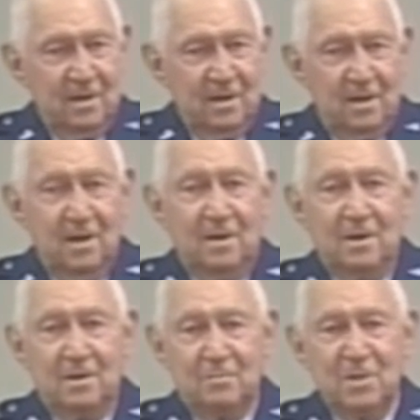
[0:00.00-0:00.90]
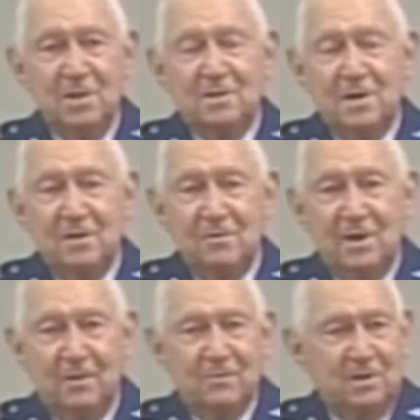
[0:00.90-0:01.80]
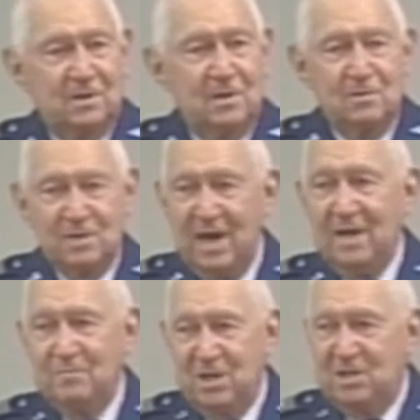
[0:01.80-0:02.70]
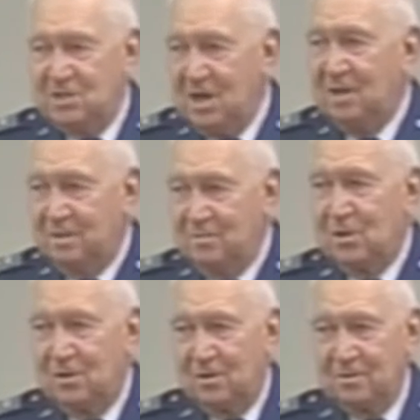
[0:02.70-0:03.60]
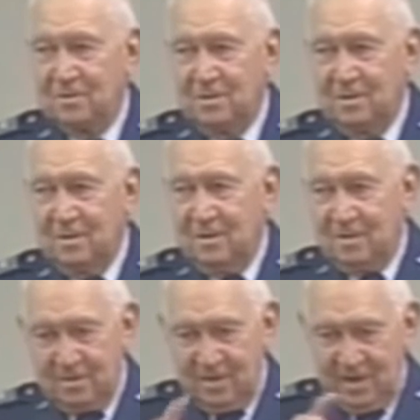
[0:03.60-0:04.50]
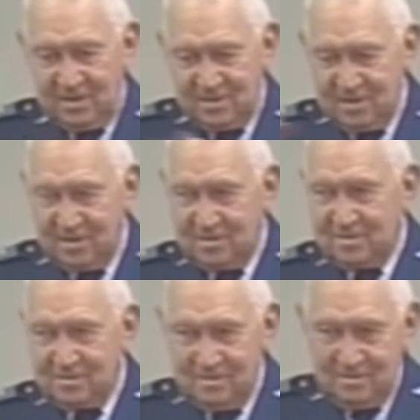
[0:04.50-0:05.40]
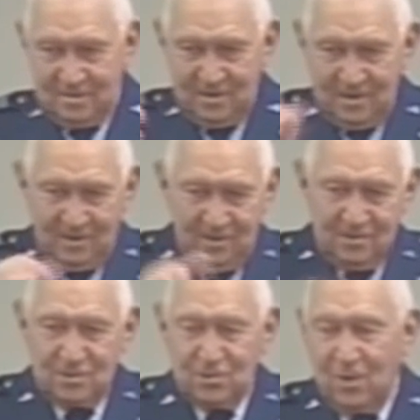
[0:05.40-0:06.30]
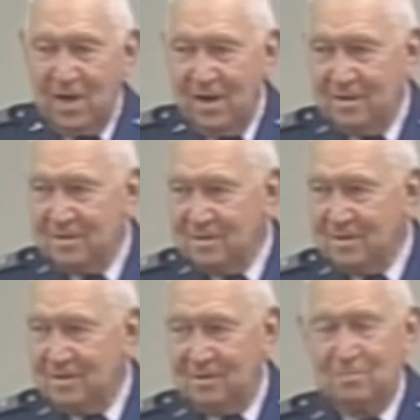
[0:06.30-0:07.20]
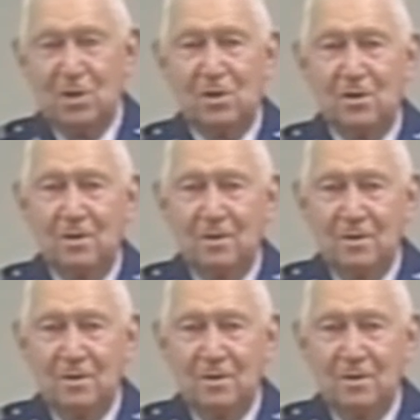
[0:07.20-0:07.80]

And he, in the military, we had what's called Type D chocolate bars. It had six little squares to a bar.